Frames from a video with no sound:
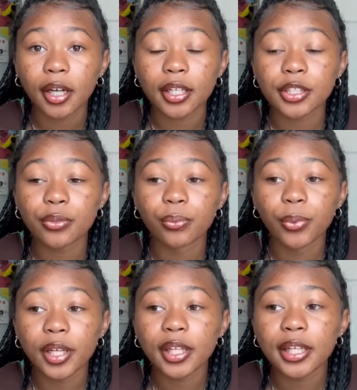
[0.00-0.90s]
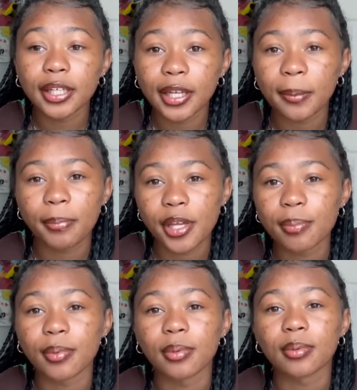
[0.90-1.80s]
to really get
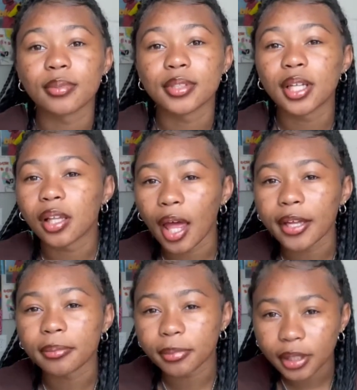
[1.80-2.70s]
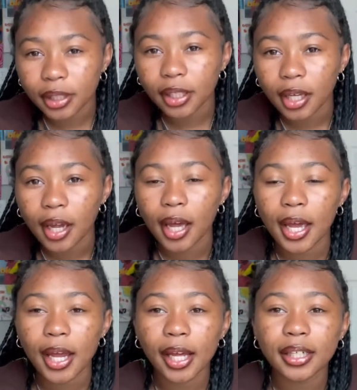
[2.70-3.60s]
people to like me.
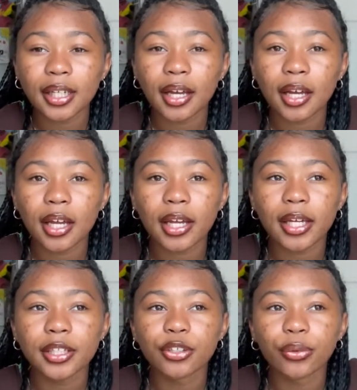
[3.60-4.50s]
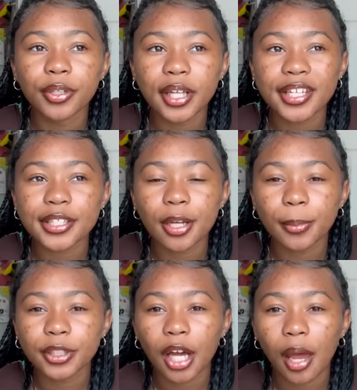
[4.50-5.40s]
And during that
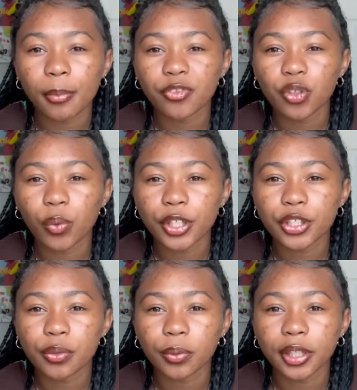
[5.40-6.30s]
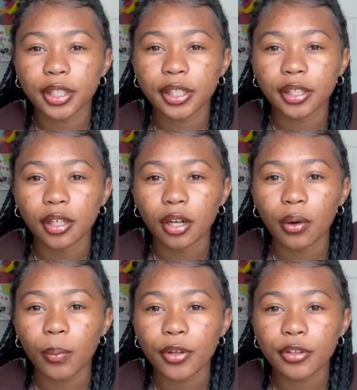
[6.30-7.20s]
summertime of 2020,
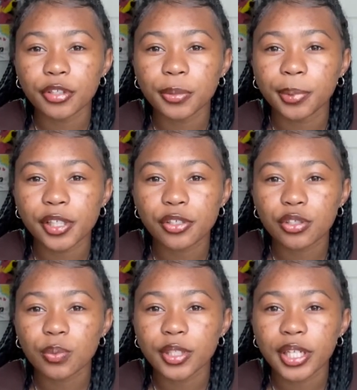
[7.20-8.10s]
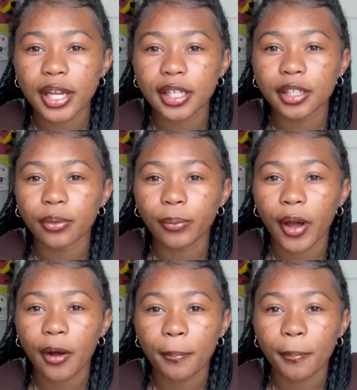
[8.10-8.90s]
where those pictures were taken around